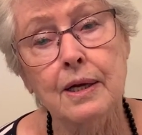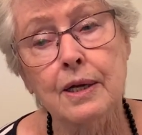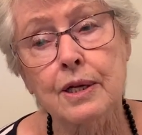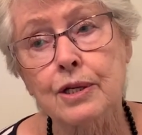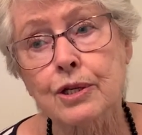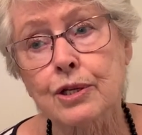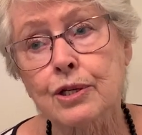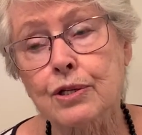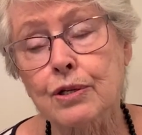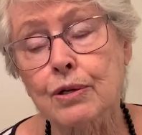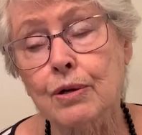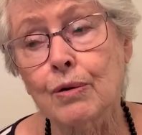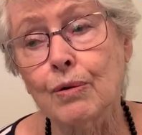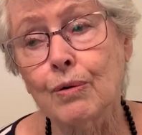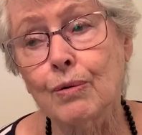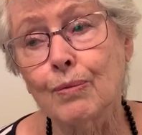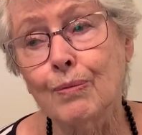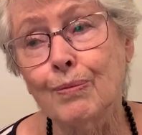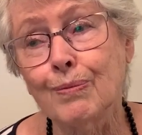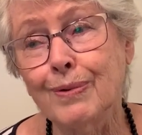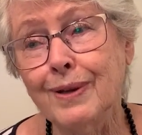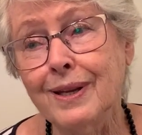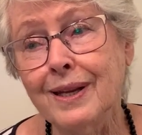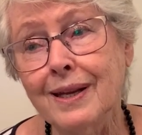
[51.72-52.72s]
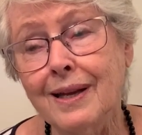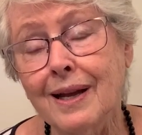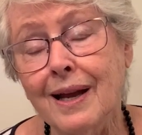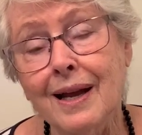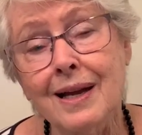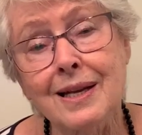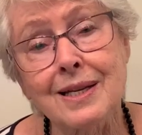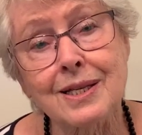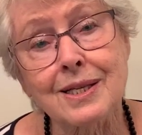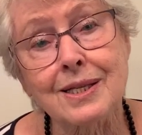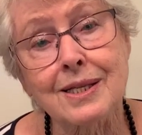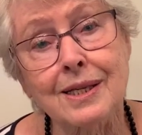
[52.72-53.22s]
So we
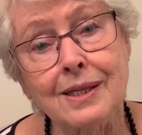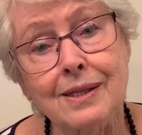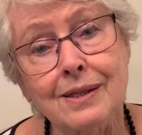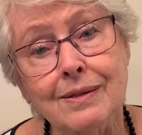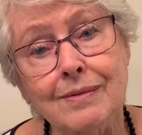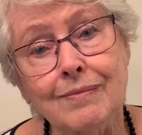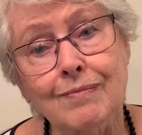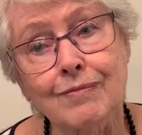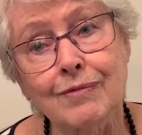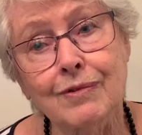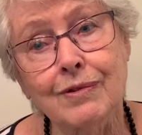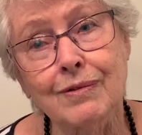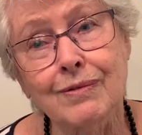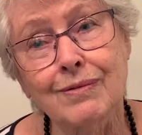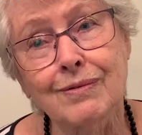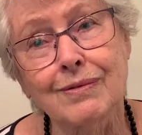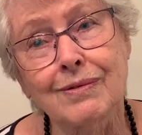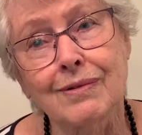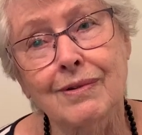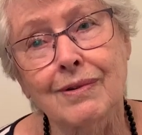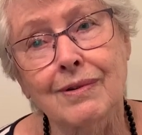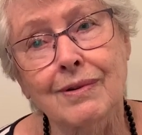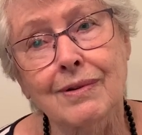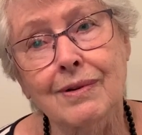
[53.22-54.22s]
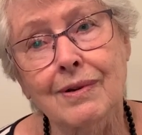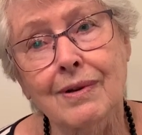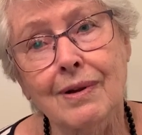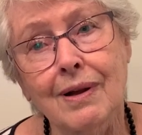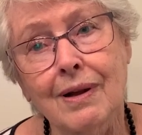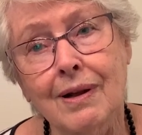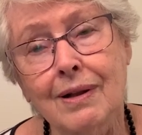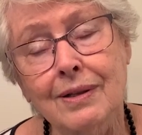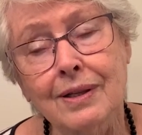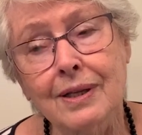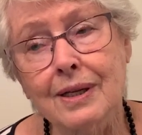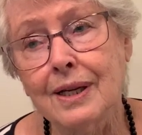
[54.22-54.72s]
asked at
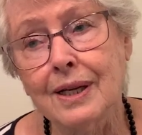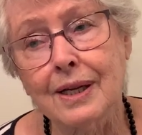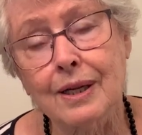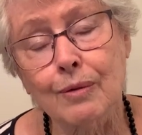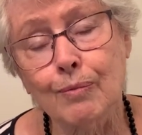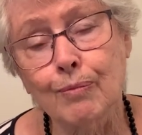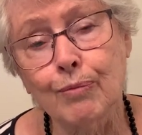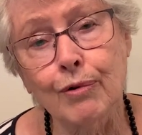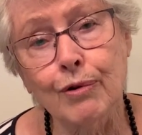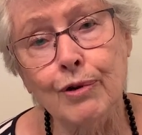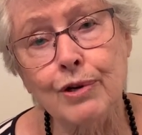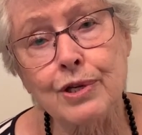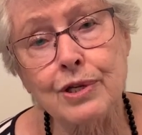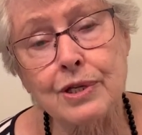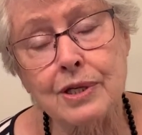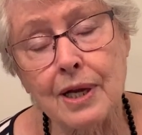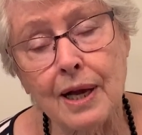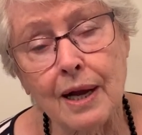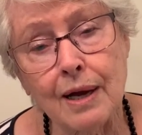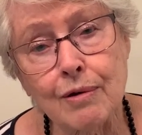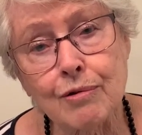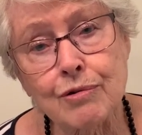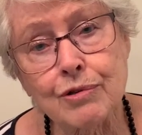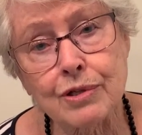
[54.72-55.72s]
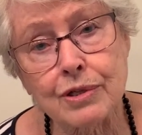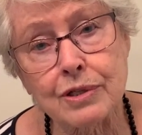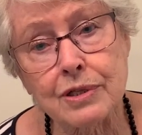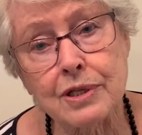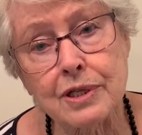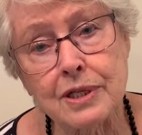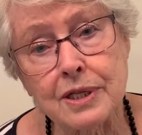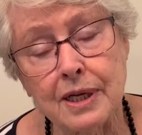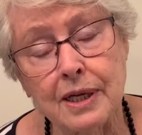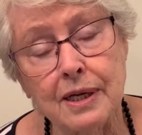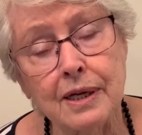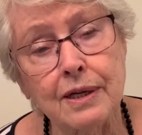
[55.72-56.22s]
all the little boys'
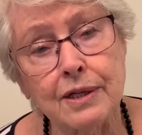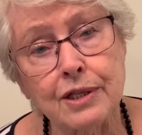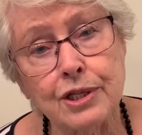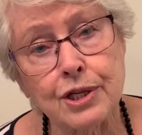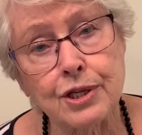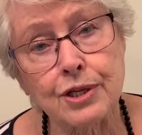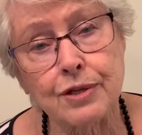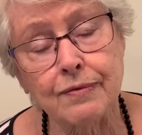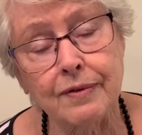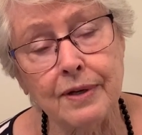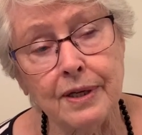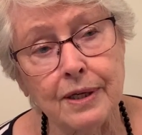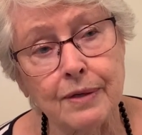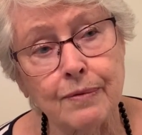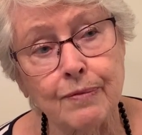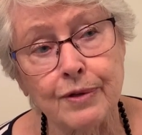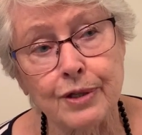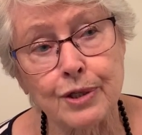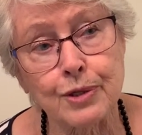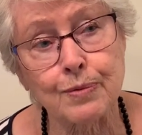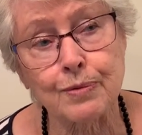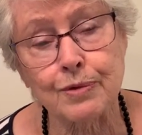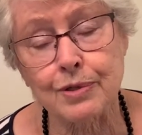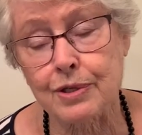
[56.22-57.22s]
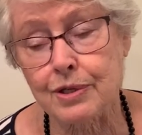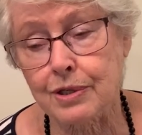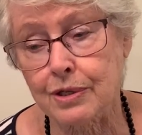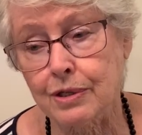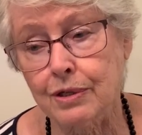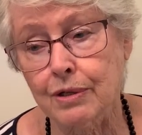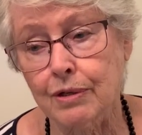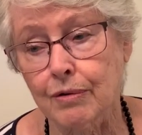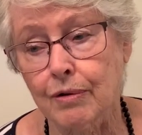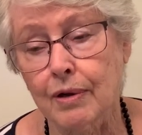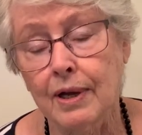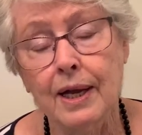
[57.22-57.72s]
houses in our street, which was,
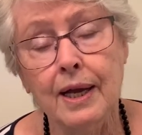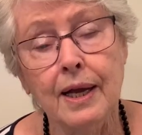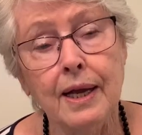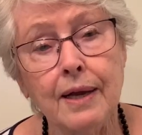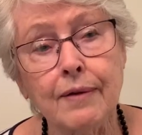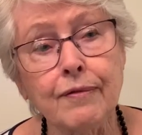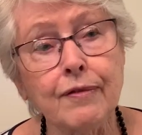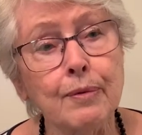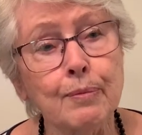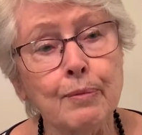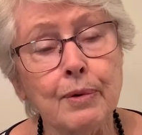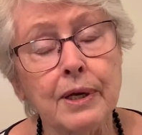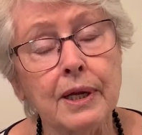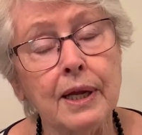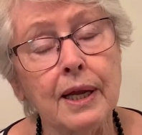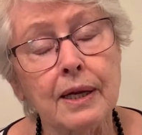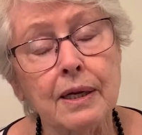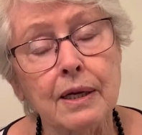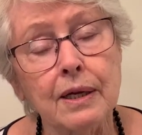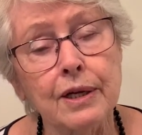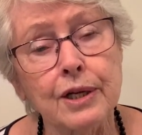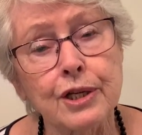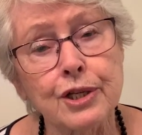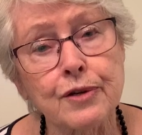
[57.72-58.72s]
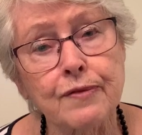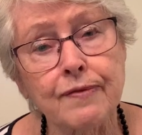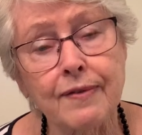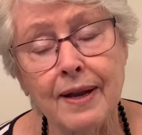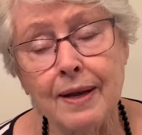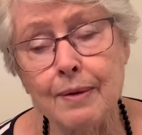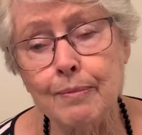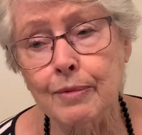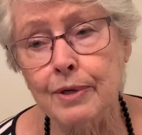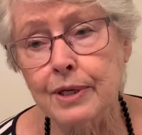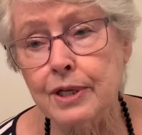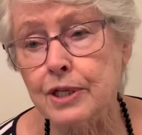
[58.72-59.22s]
everybody had large
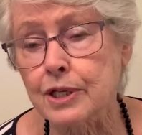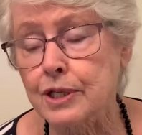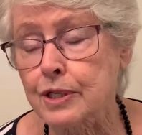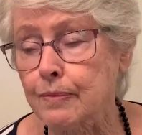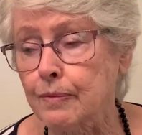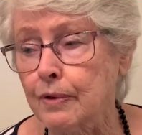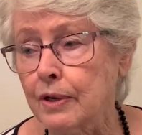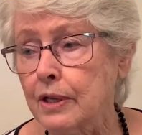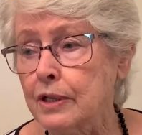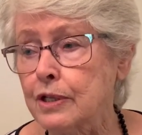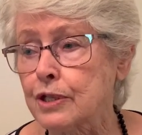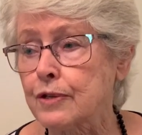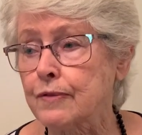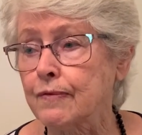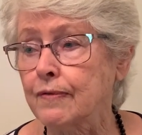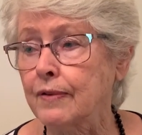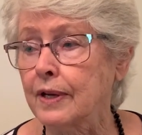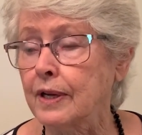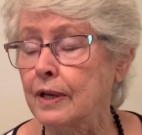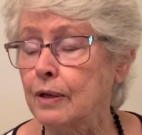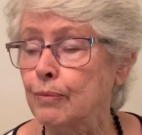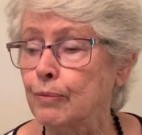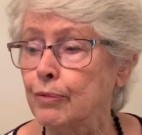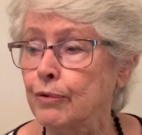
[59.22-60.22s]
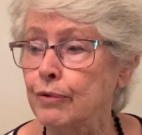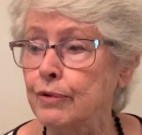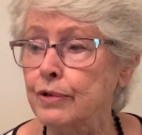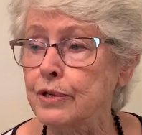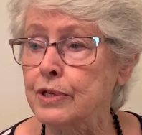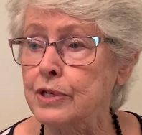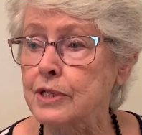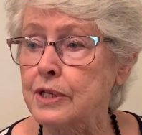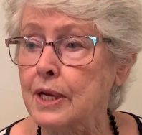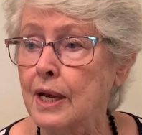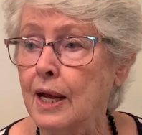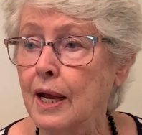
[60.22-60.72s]
families, so lots of little
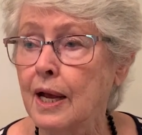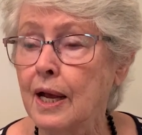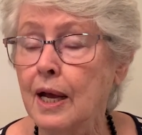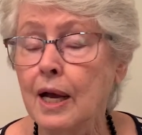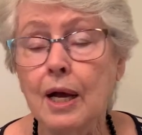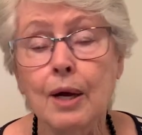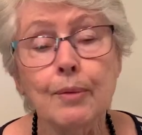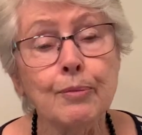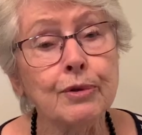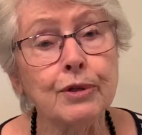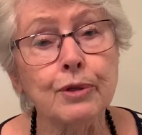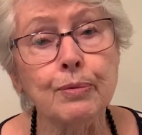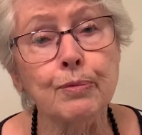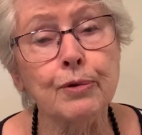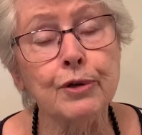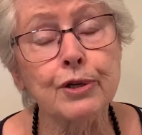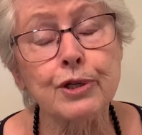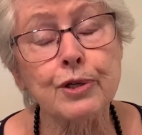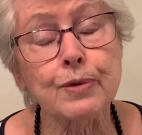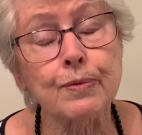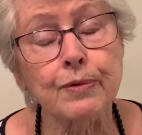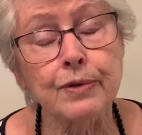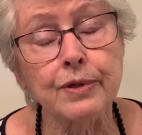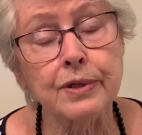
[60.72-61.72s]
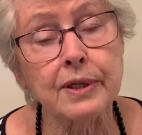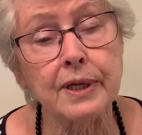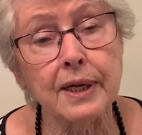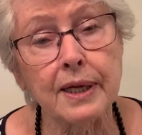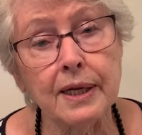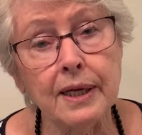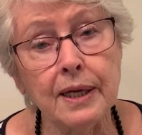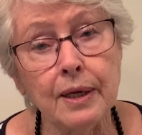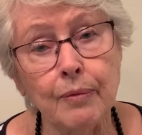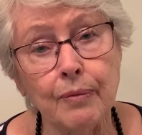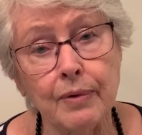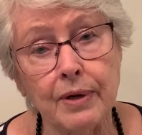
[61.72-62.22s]
boys, but the boys weren't
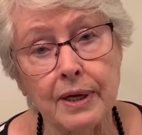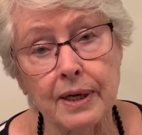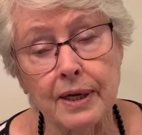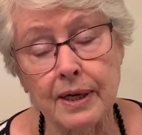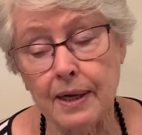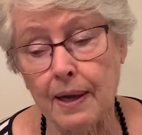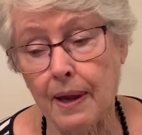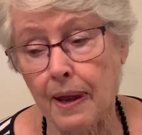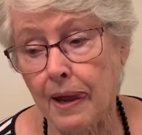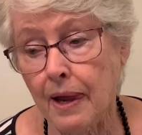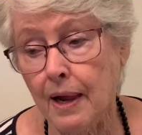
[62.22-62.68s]
anywhere.